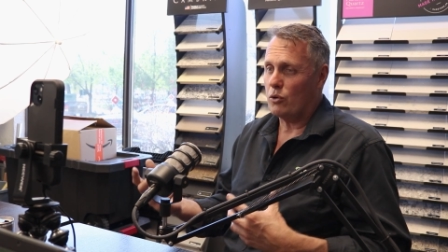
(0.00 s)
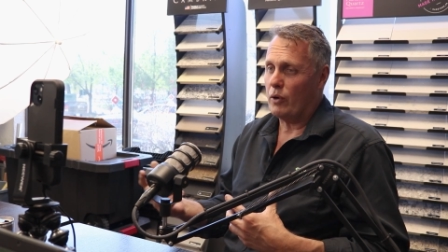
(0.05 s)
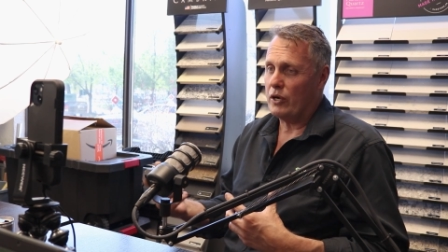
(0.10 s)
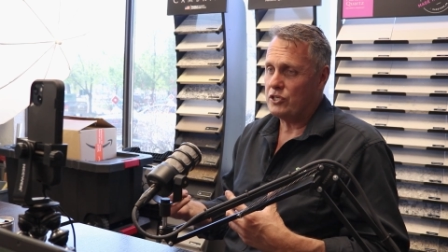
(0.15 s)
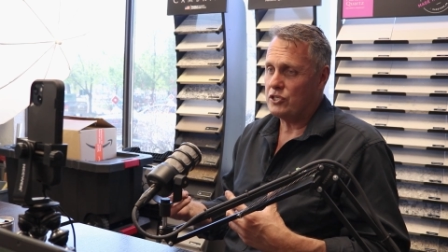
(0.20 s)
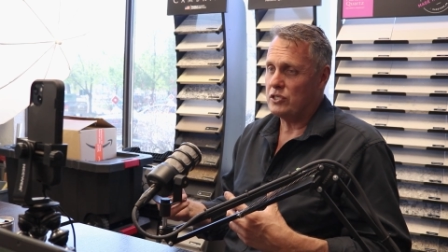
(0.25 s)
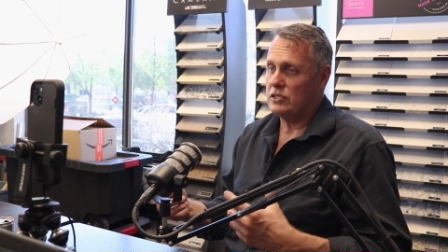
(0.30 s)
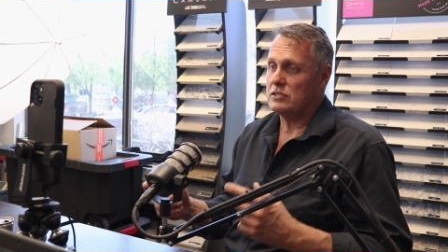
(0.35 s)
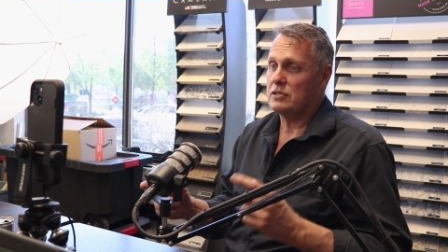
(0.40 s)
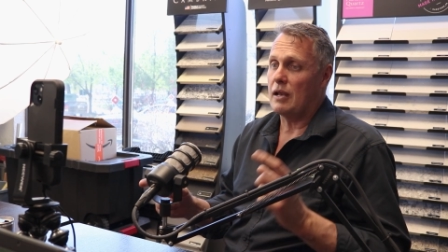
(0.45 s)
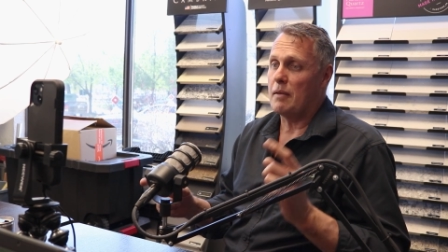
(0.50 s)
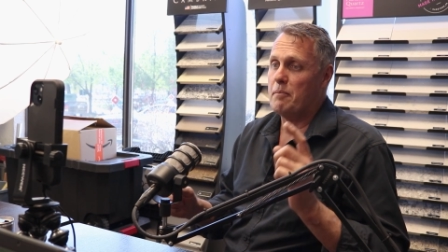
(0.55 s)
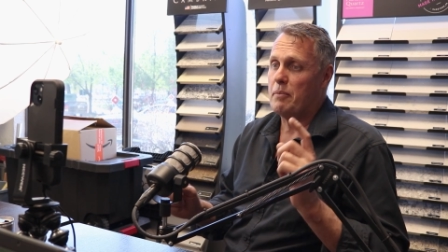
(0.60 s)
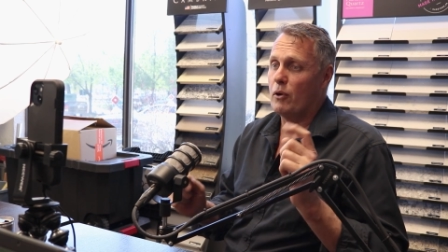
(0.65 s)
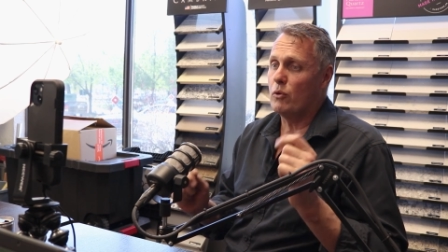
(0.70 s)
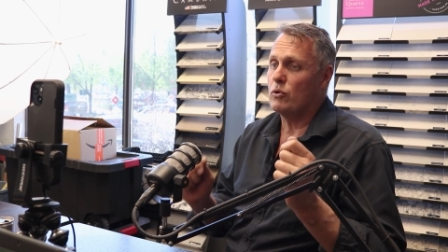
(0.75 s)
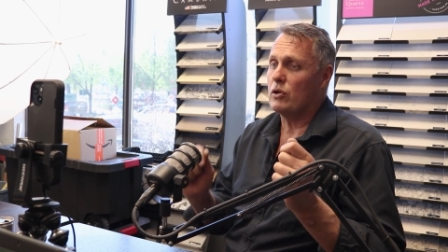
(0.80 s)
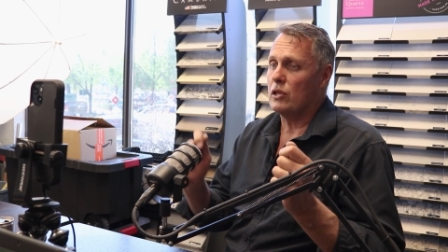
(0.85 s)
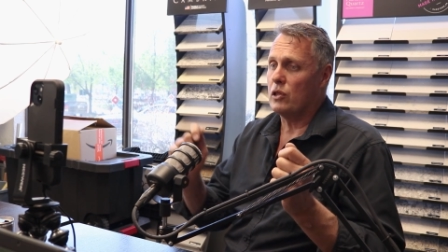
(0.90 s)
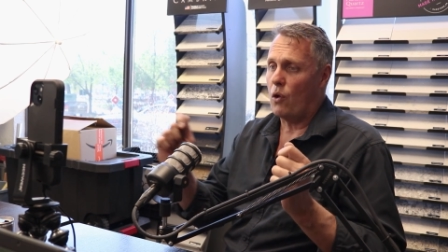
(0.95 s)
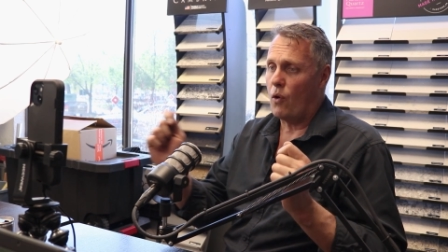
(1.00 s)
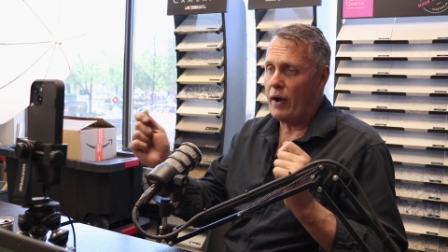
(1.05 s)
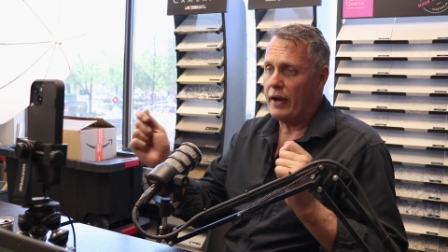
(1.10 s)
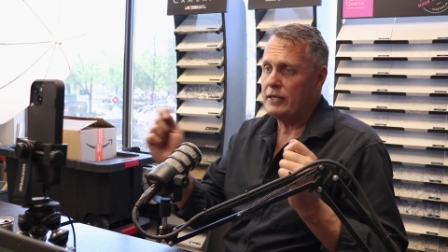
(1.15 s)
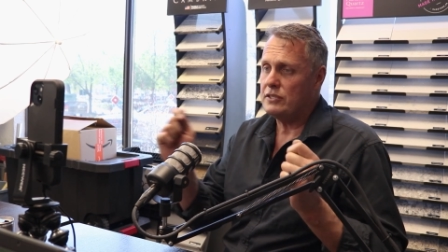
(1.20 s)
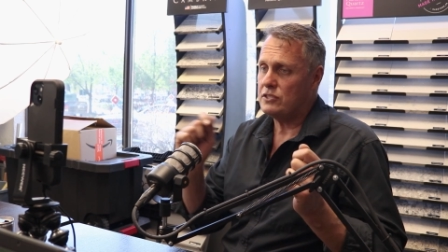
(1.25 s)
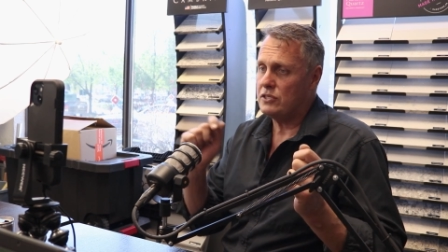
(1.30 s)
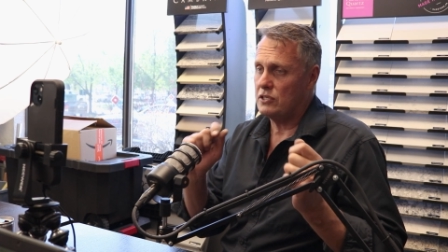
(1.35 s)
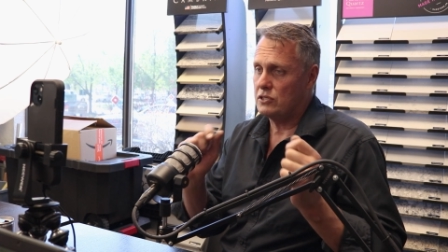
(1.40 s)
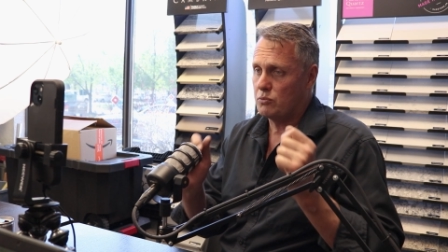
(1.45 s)
questions and build
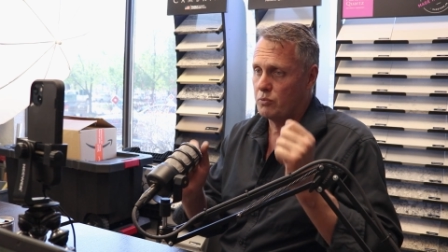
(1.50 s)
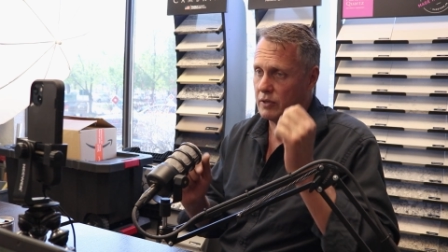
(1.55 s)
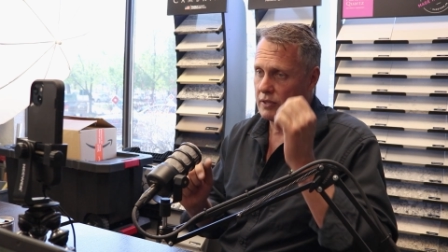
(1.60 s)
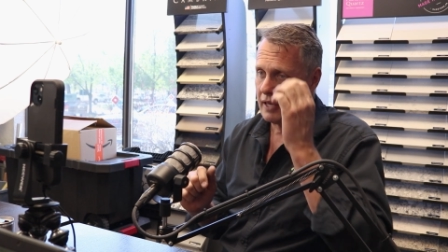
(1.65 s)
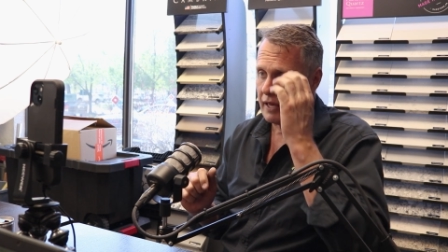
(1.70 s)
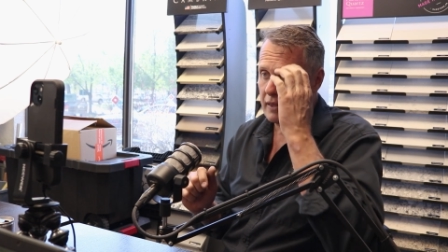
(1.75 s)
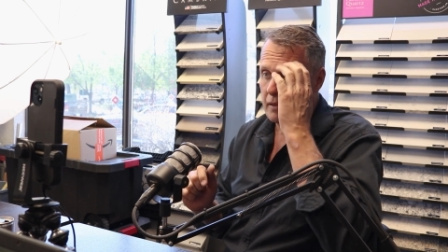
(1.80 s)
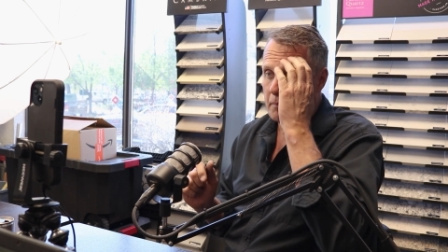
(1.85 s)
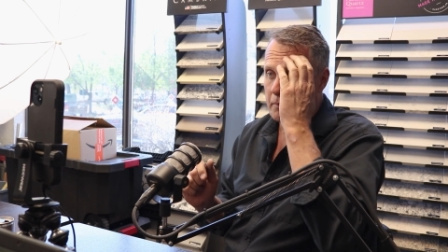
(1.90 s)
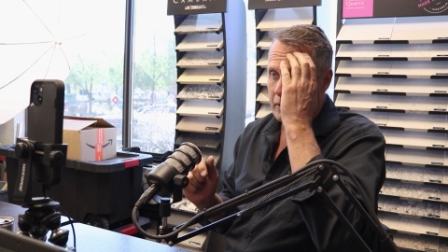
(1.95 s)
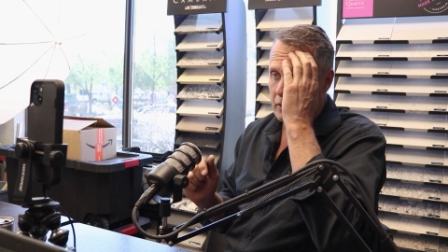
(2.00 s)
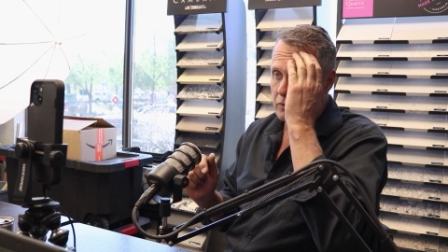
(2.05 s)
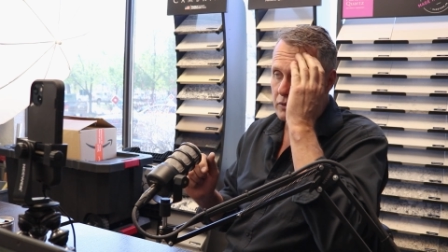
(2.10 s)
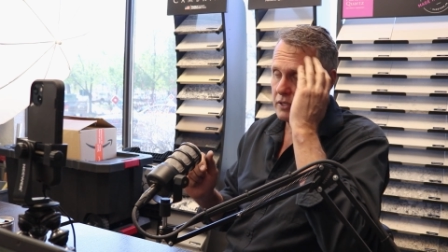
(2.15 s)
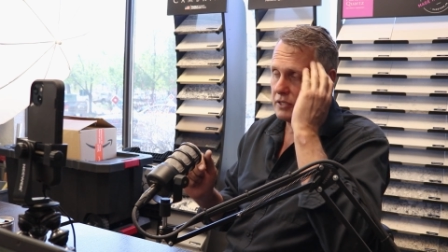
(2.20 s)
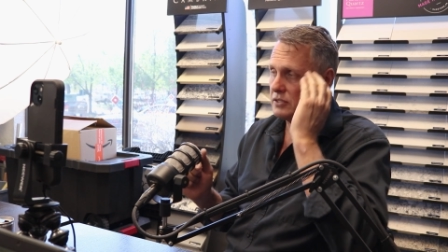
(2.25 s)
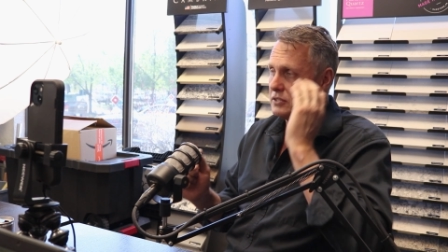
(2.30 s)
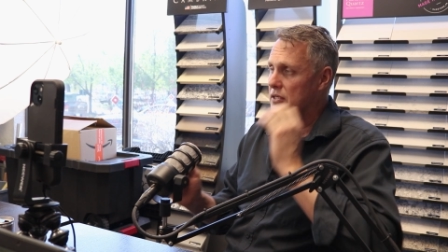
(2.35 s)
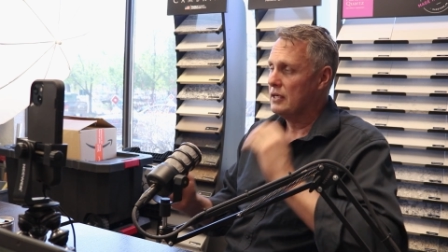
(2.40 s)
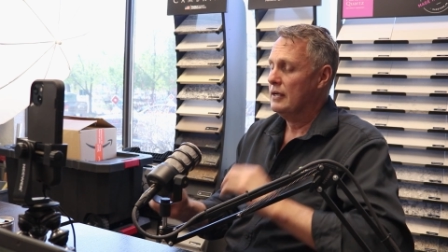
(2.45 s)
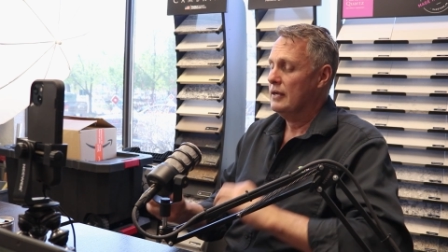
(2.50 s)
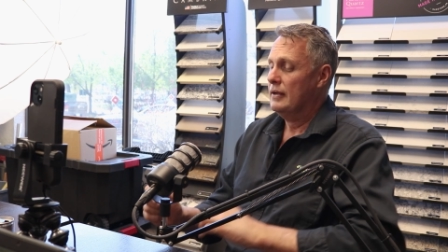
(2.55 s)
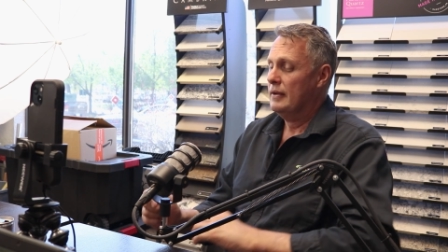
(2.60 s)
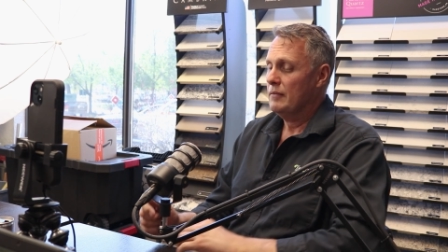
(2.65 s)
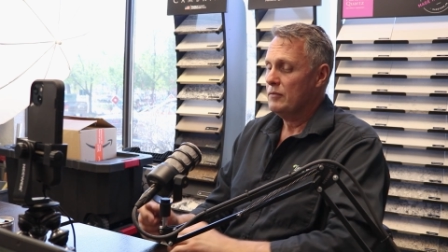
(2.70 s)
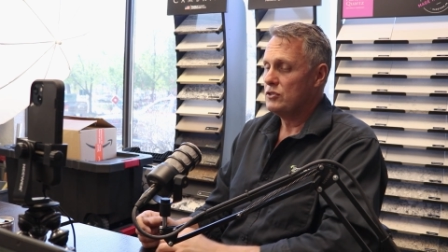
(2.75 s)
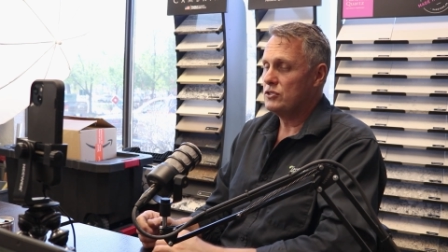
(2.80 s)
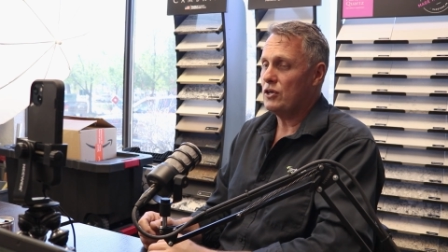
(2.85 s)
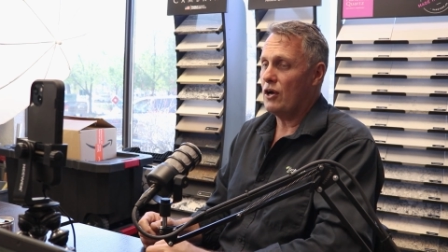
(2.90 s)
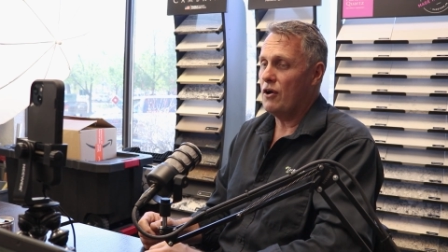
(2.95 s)
alliances with other builders
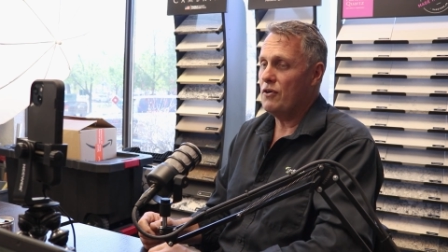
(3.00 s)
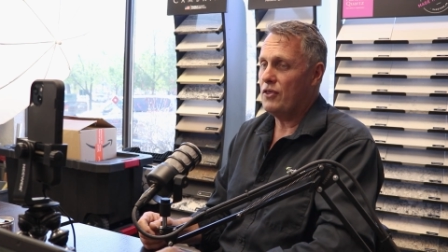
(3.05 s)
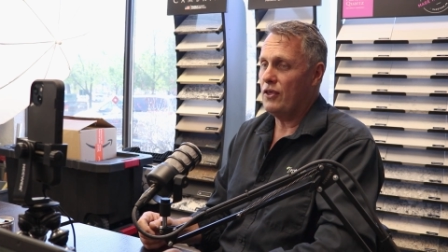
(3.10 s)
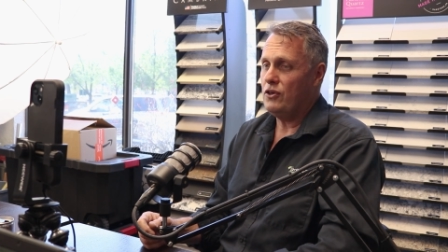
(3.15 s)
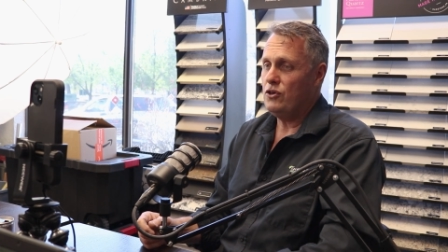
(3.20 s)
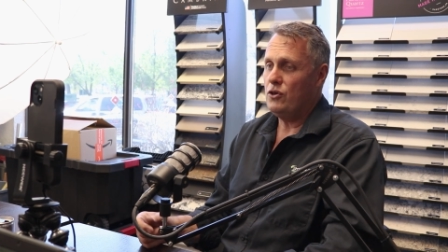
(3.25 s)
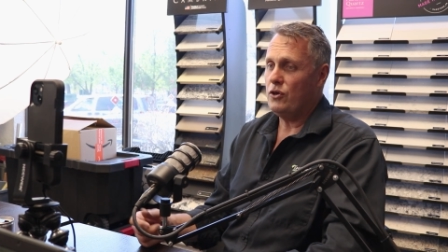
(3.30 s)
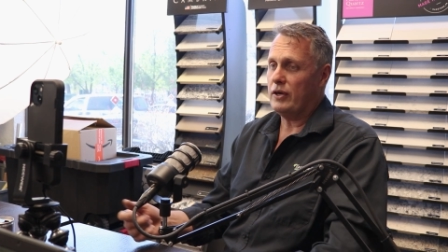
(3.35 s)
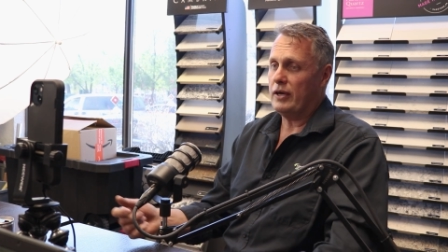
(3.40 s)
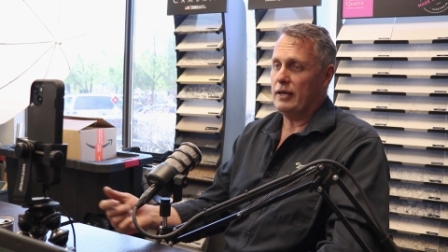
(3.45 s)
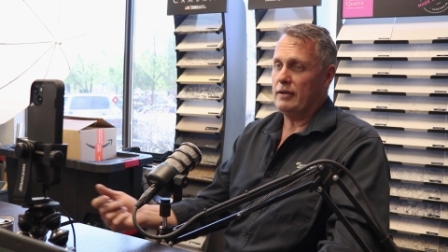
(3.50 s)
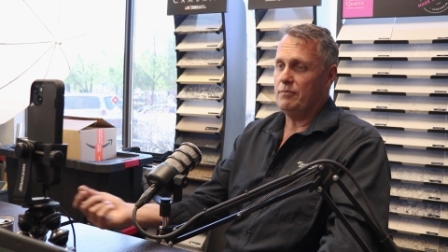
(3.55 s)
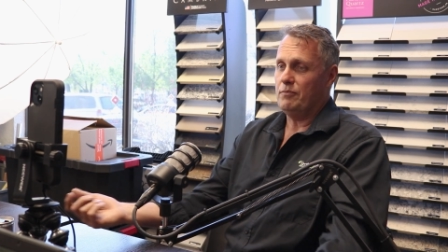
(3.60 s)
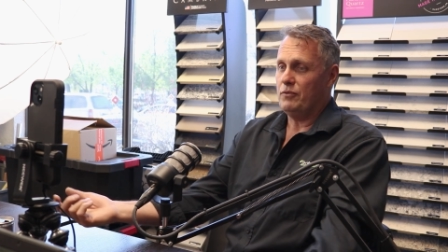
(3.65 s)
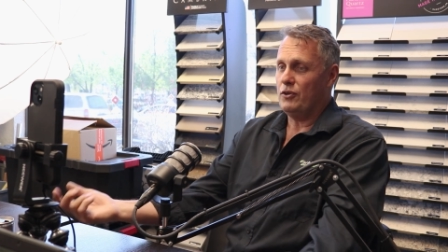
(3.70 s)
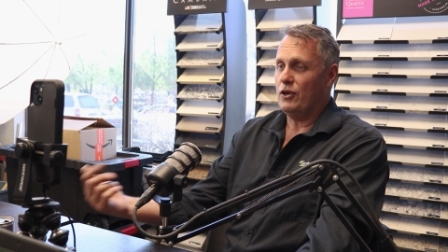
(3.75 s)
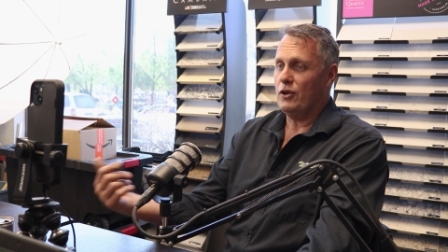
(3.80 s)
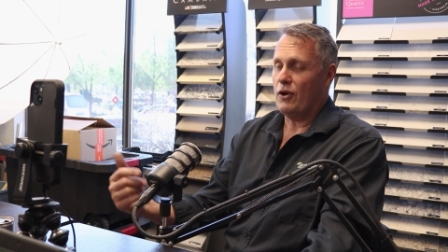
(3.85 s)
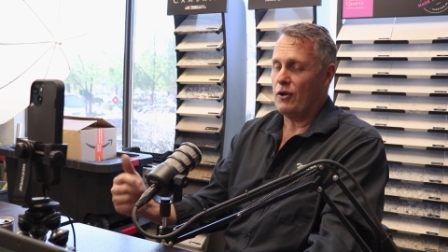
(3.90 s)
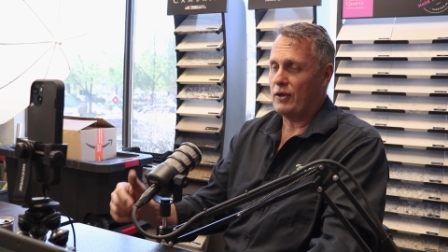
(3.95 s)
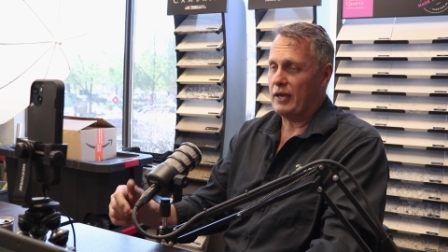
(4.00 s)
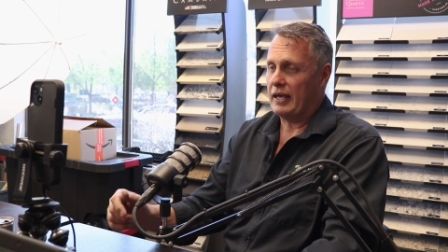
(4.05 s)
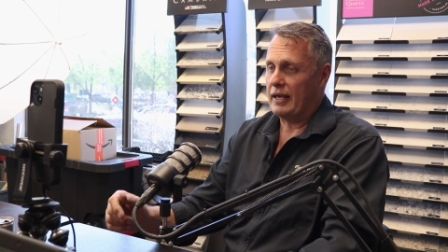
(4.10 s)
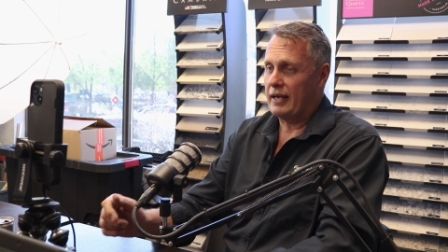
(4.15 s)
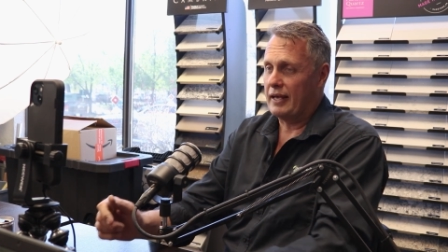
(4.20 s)
so that you can you know